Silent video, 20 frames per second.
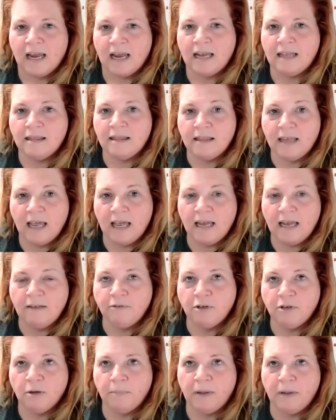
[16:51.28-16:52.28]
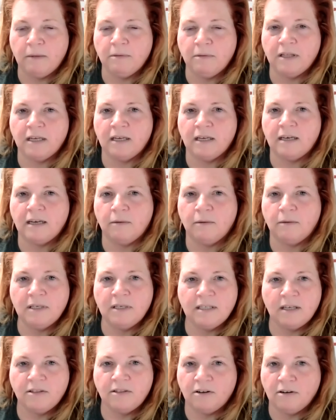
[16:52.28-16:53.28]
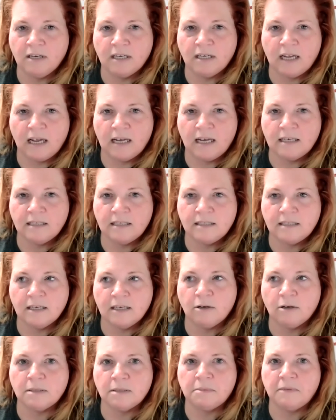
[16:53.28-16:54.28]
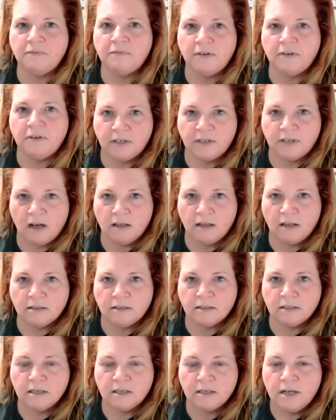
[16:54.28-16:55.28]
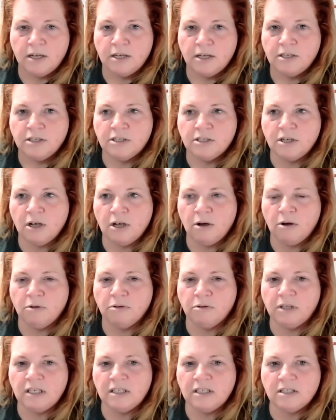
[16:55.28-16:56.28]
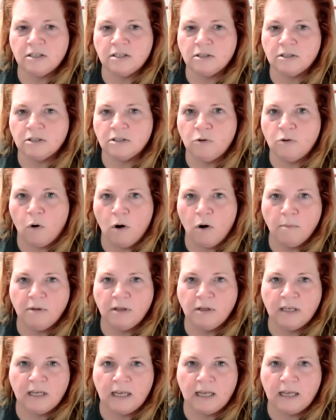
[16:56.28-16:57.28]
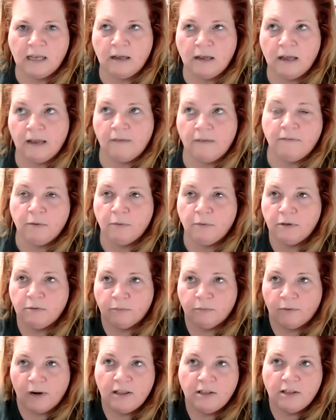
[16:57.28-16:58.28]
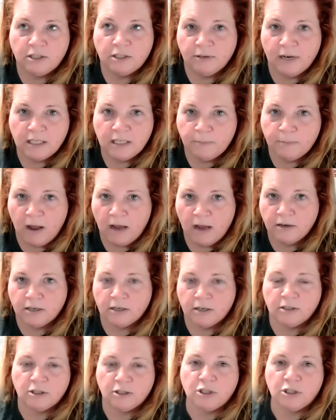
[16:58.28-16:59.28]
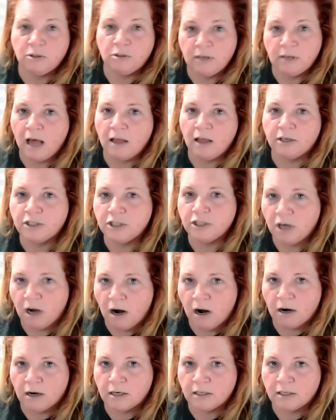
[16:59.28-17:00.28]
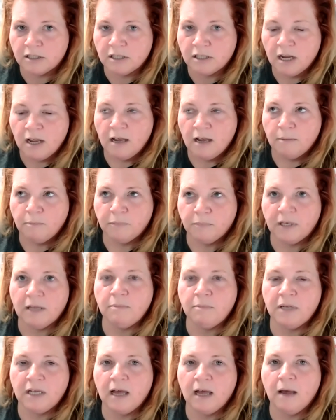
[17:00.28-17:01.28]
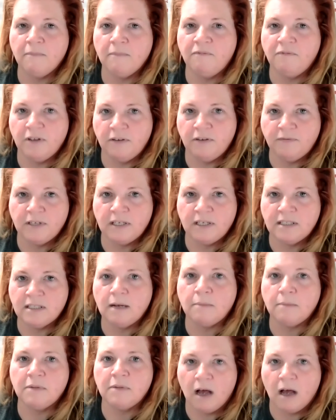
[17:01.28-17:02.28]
And then if you don't pay within, I want to say 30 days, it goes up to $50. So this normally, if it would read the transponder, $2 charge can become 50 some